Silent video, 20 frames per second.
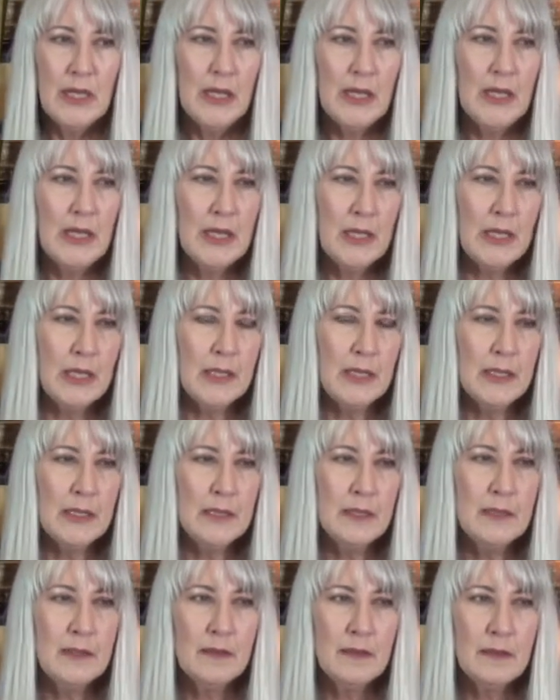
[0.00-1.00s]

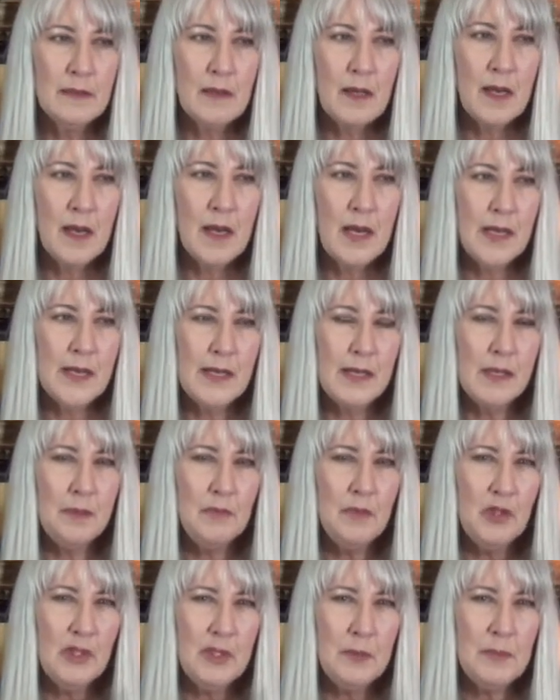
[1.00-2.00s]
And I
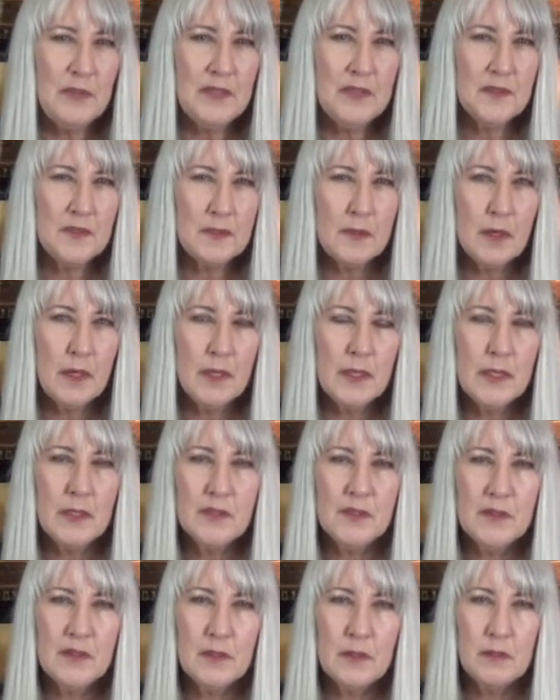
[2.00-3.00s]
am going to be starting
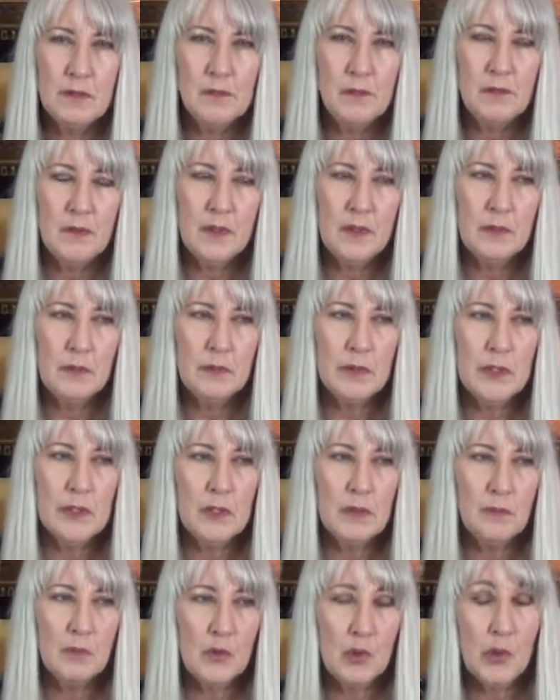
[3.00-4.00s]
soon
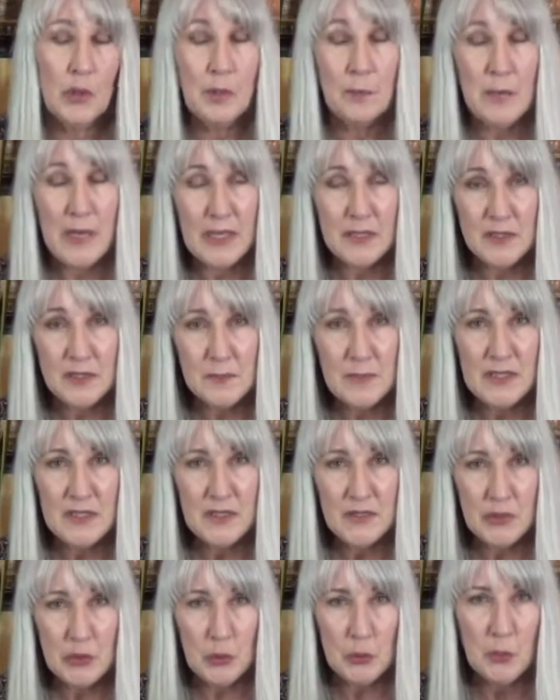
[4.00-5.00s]
going back to my
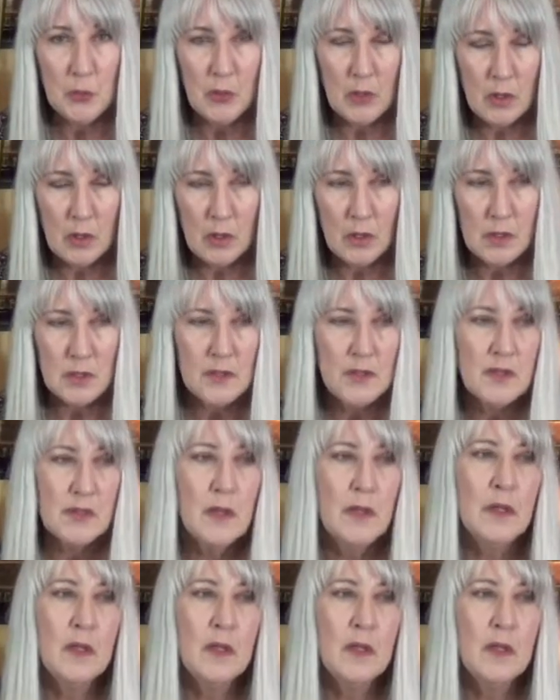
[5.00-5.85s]
Zoom calls